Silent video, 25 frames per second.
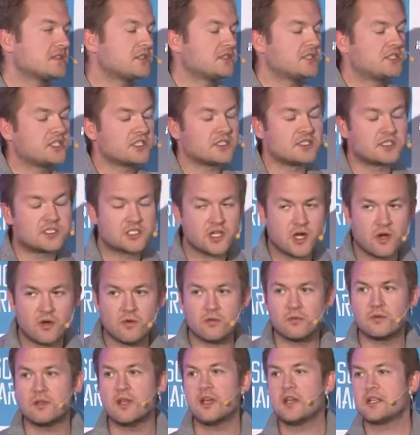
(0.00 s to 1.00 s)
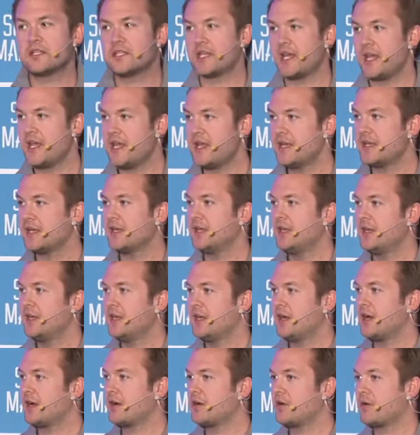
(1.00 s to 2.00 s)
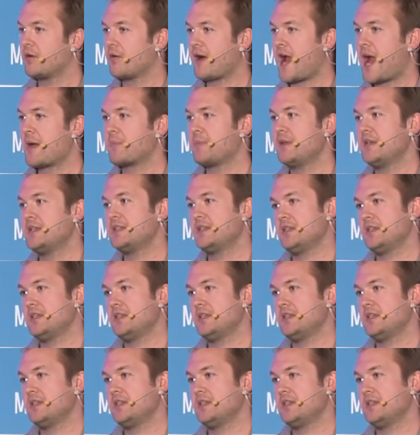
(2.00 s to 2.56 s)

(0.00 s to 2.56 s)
Just don't take a crappy